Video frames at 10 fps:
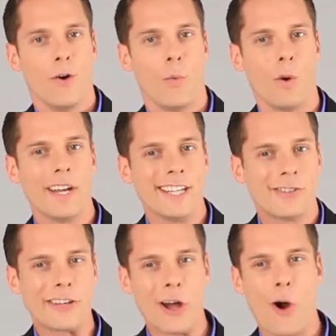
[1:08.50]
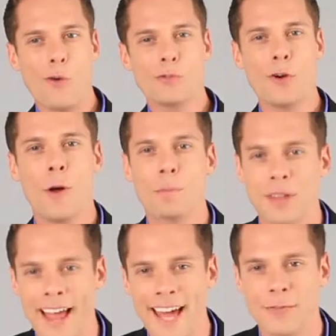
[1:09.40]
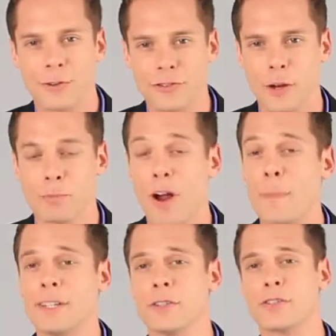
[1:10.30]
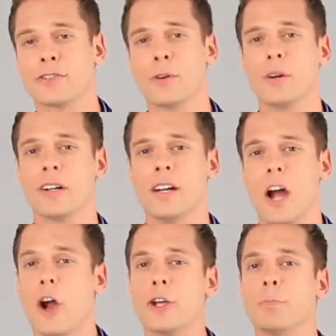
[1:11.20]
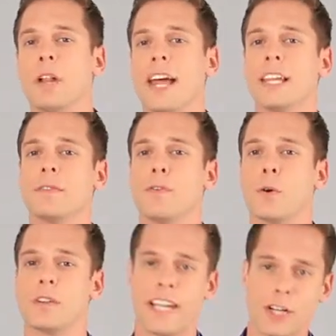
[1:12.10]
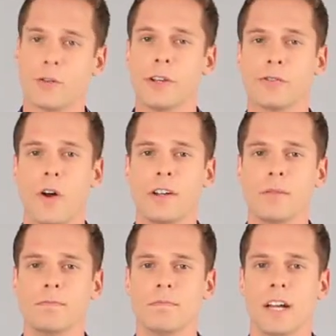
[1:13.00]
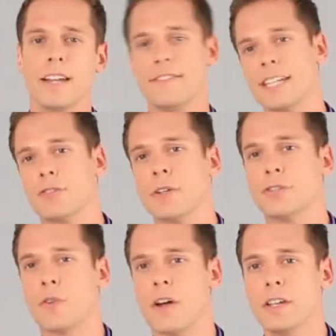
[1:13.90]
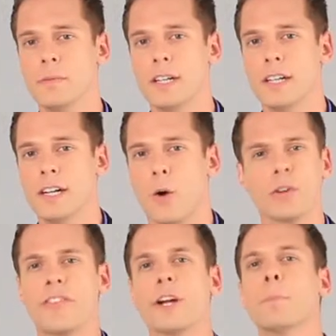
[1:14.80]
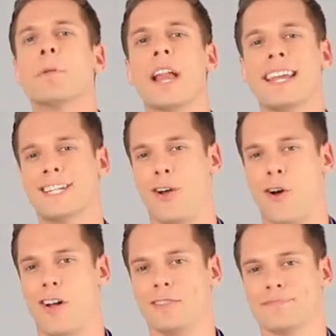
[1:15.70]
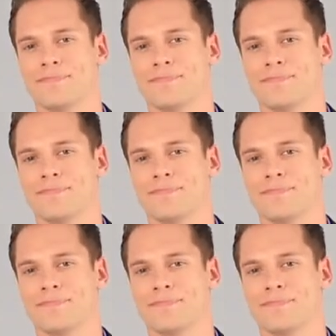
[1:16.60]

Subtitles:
What is the overall plan for subprime in your store? Are you planning for increased volume, decreased volume, or is there a plan at all?